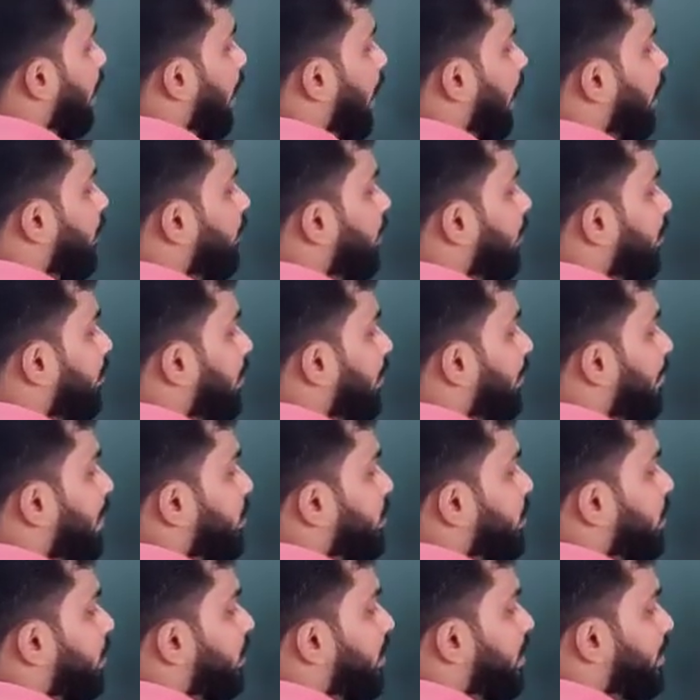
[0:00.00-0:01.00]
and we will
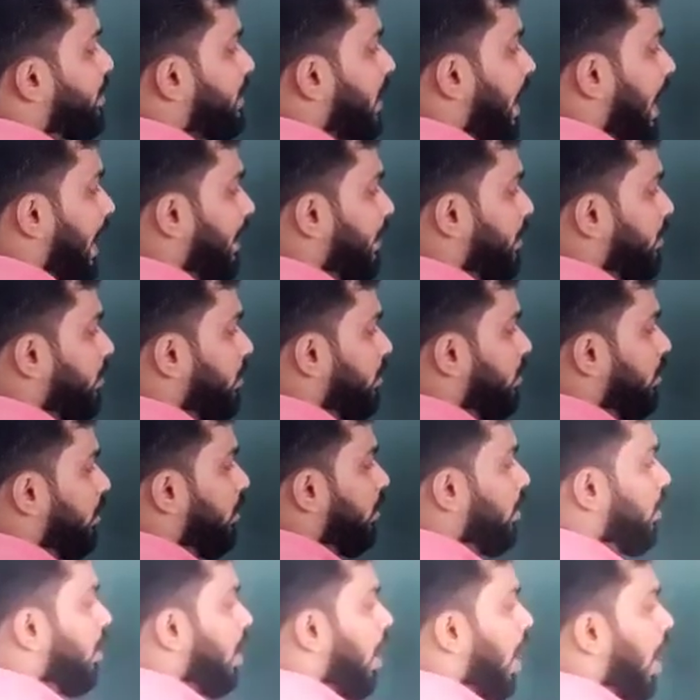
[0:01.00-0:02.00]
measure this height.
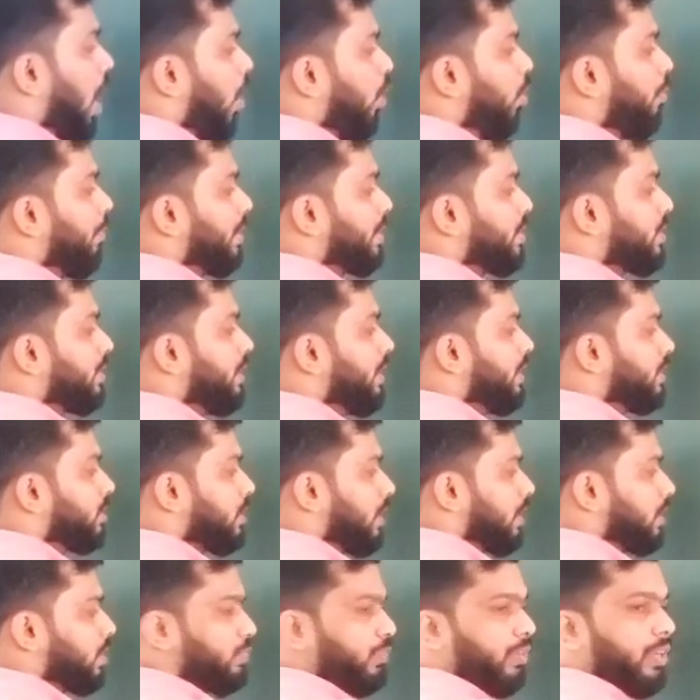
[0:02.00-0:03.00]
How much
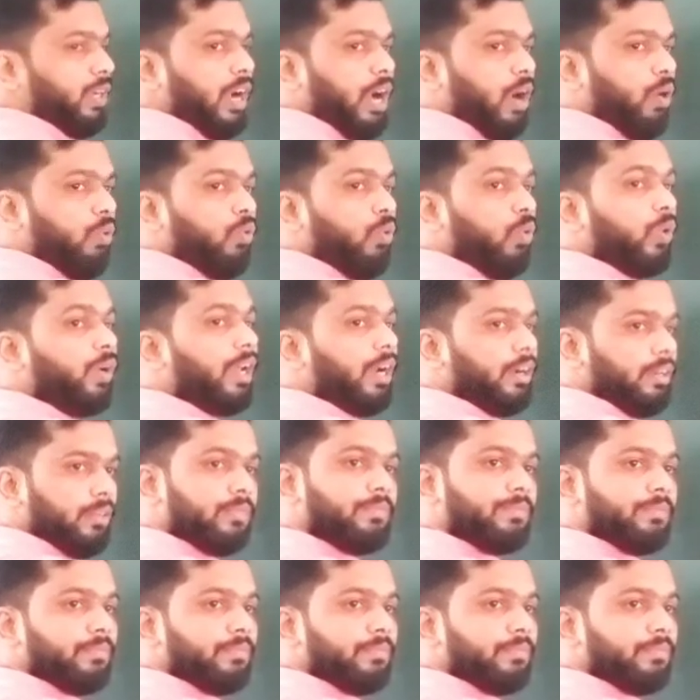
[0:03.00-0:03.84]
distance we have wounded.